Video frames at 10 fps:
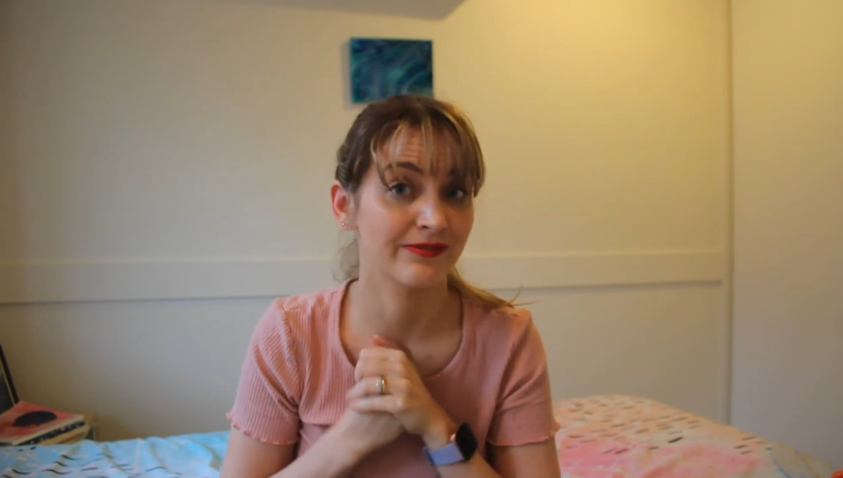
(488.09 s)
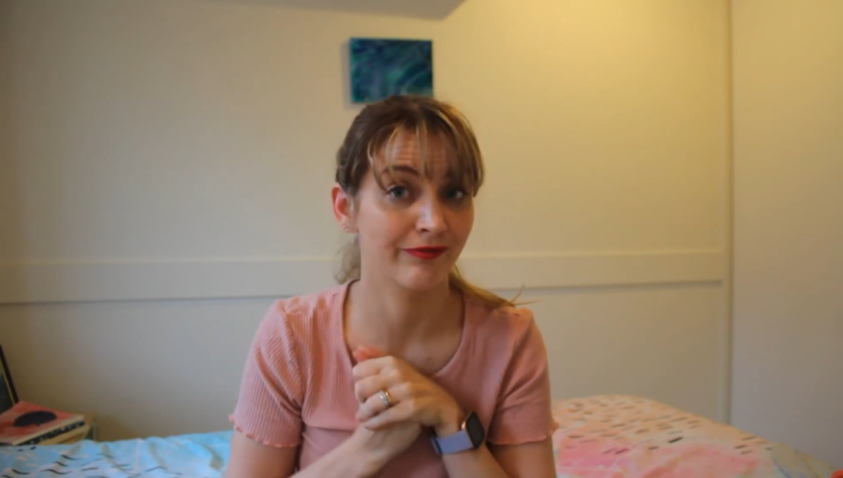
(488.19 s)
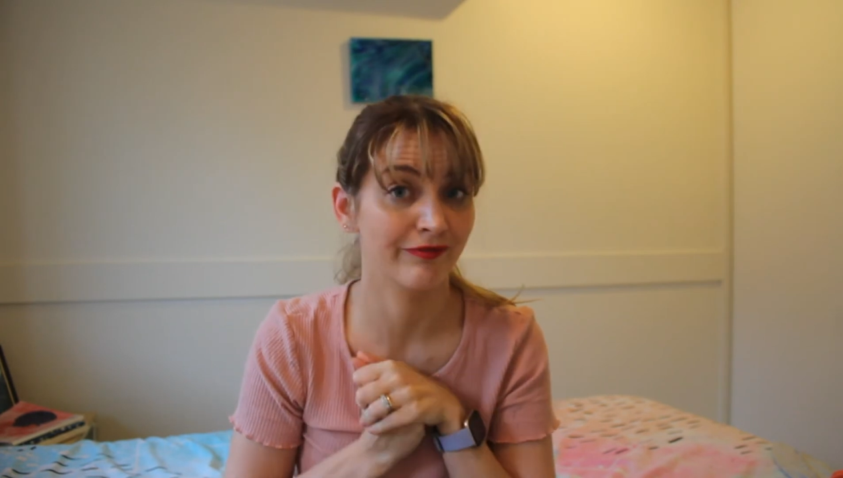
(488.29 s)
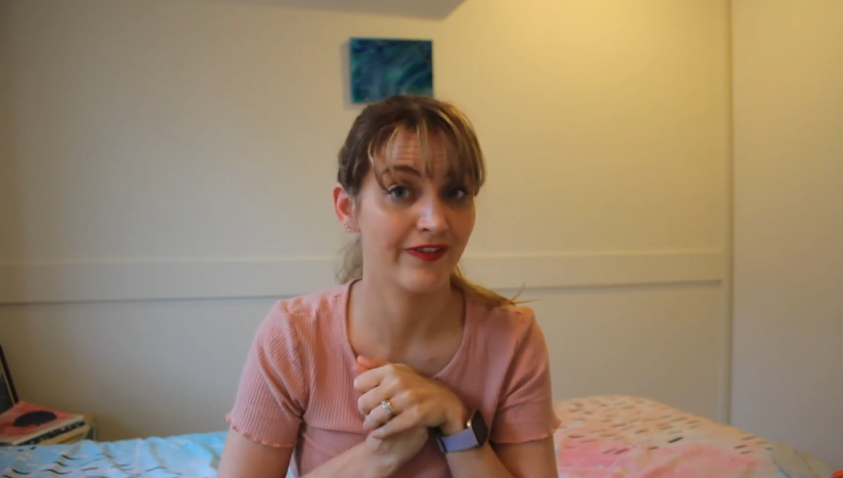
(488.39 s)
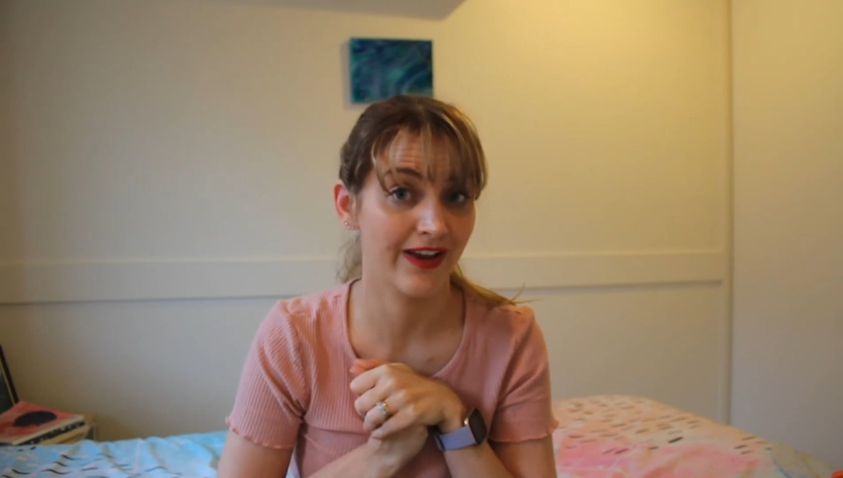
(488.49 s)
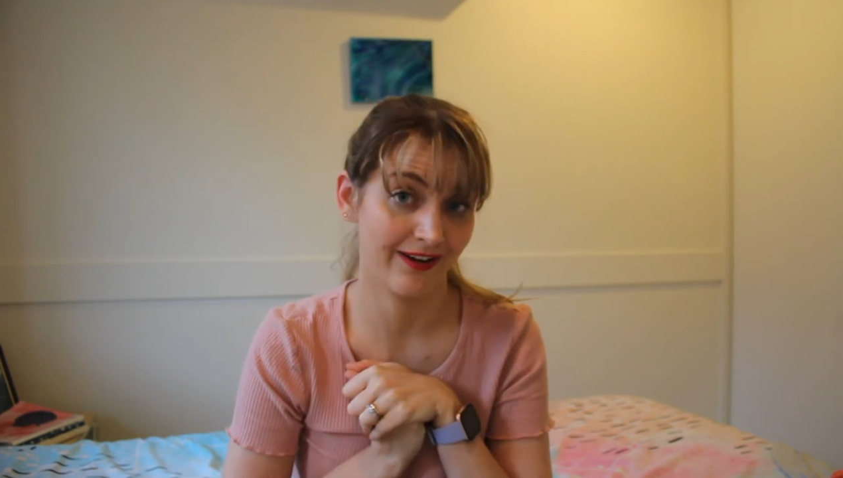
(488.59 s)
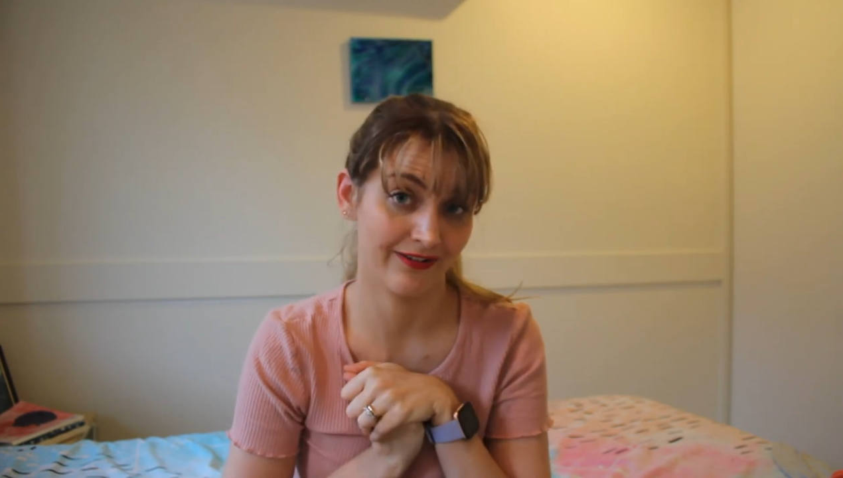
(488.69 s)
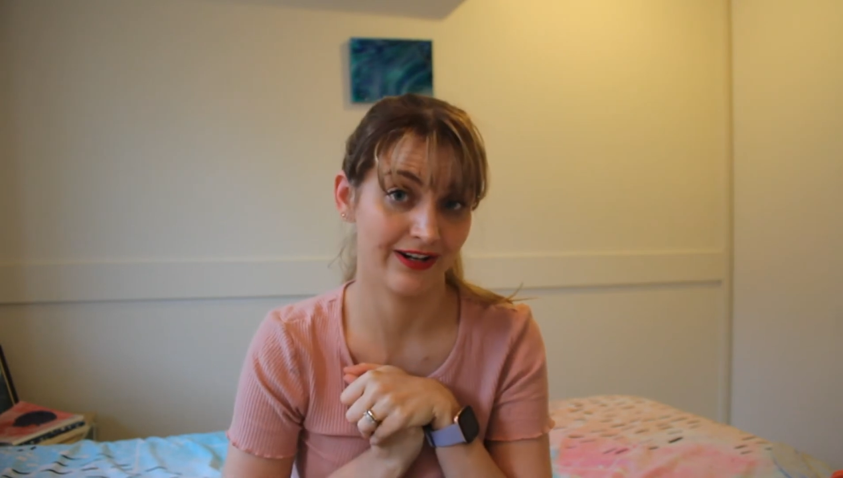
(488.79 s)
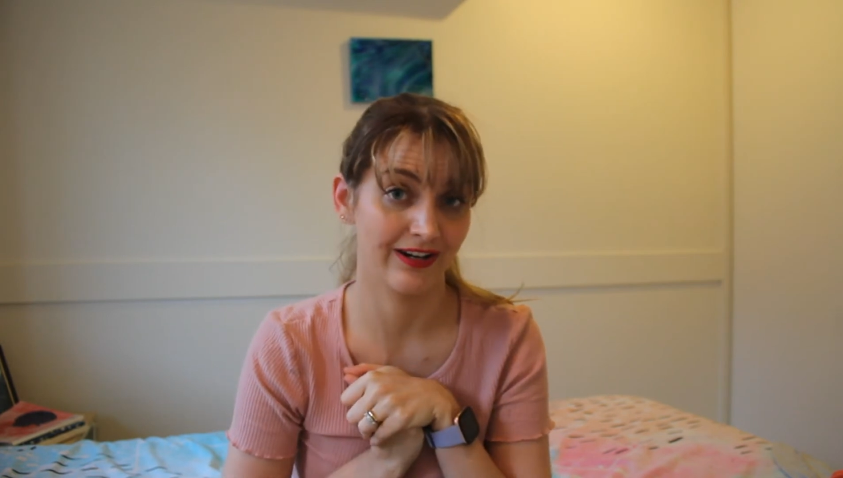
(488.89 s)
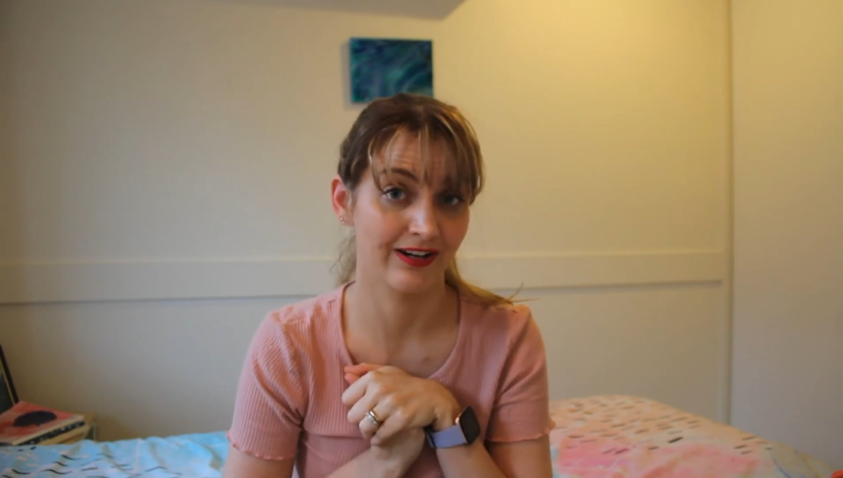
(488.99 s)

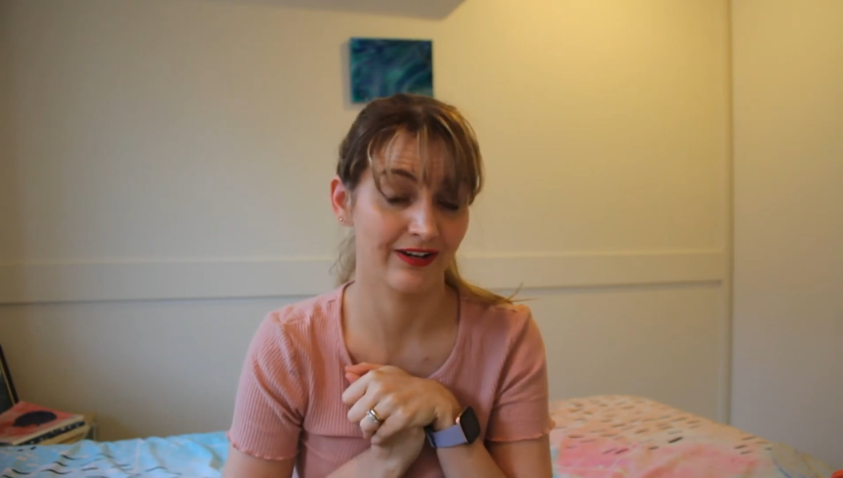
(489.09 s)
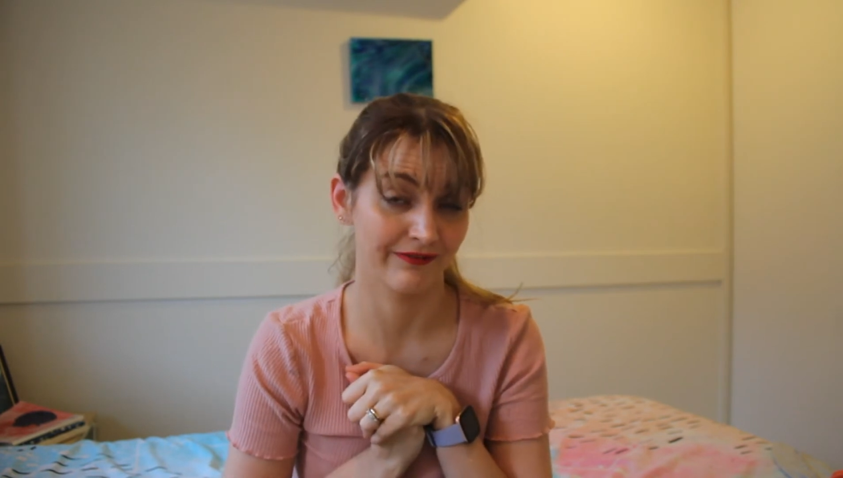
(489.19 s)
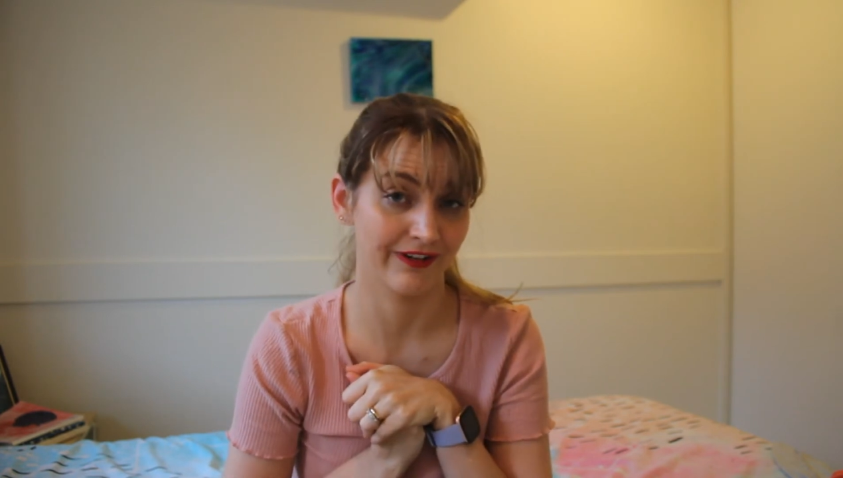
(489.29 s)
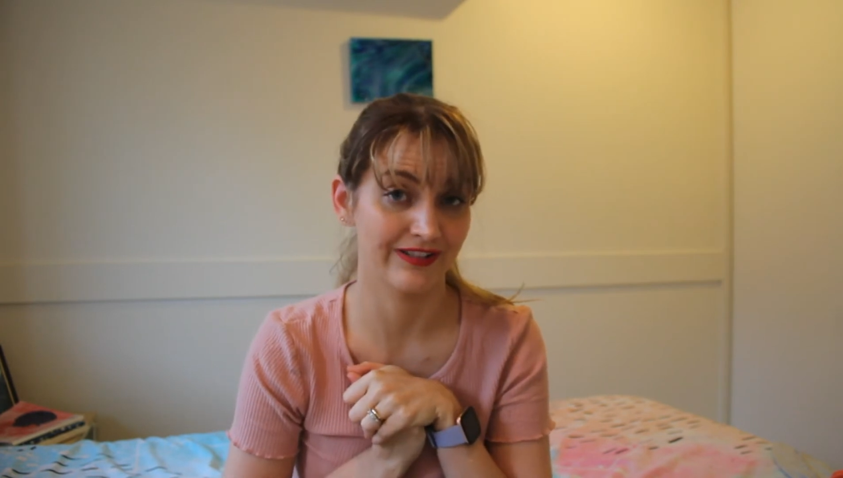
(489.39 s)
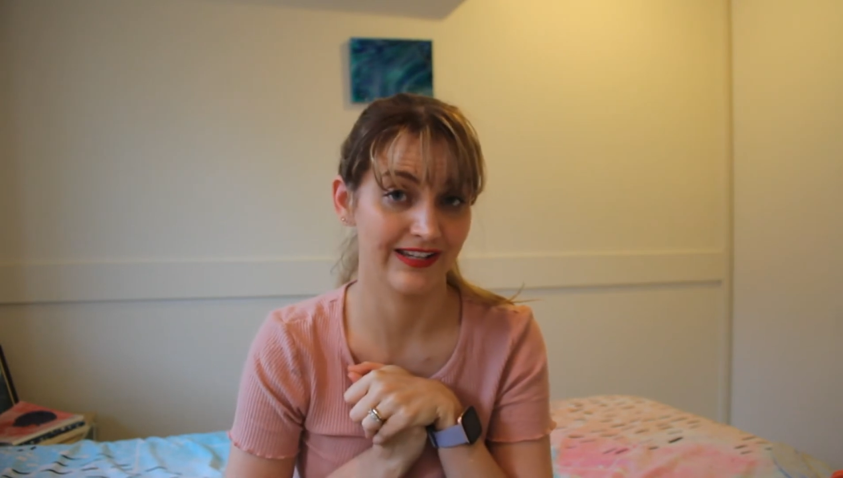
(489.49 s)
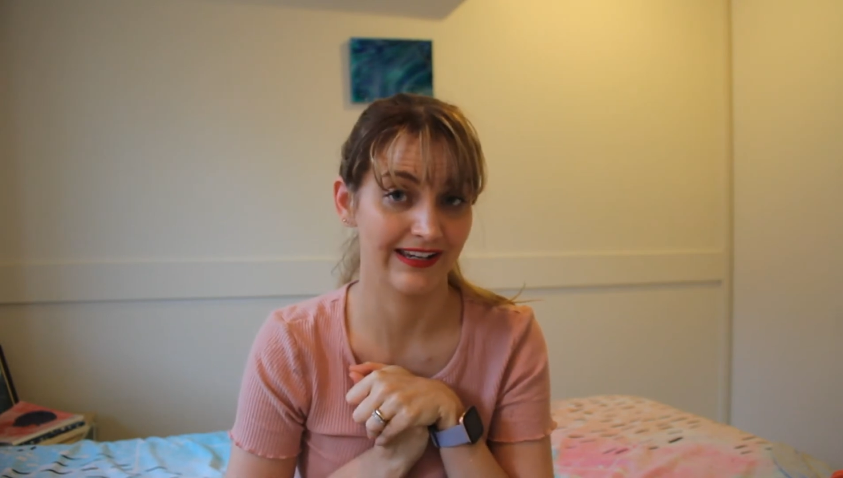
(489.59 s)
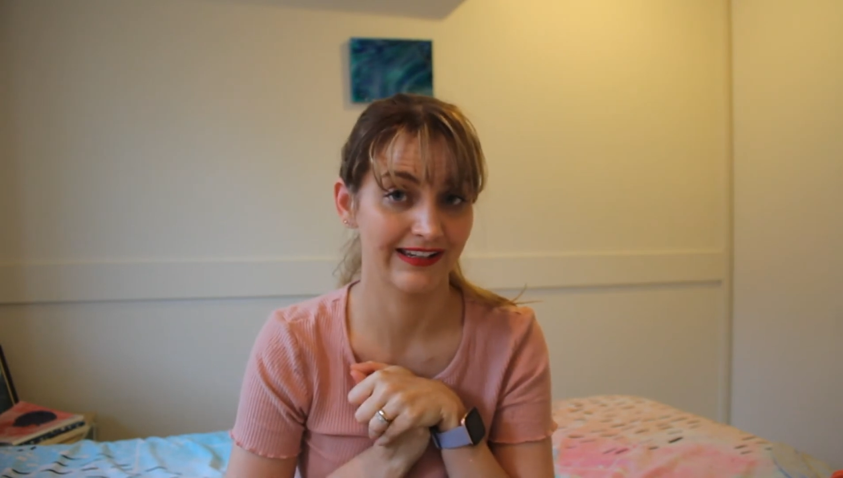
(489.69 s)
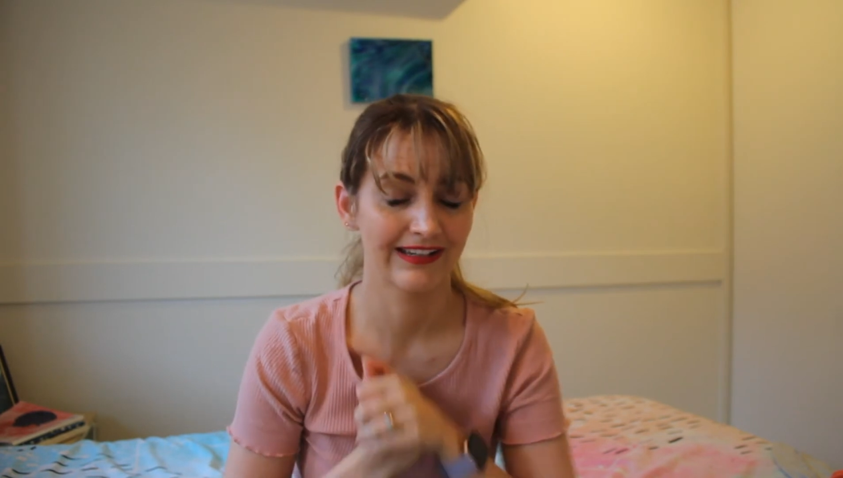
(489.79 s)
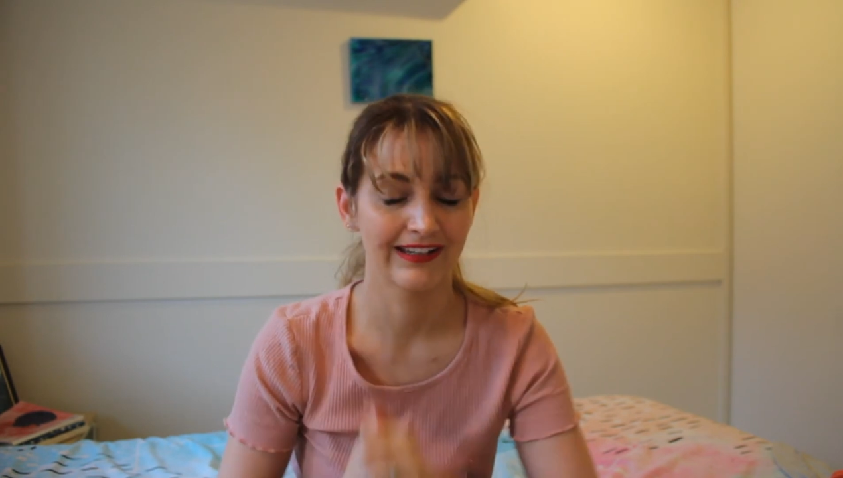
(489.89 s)
very confronting.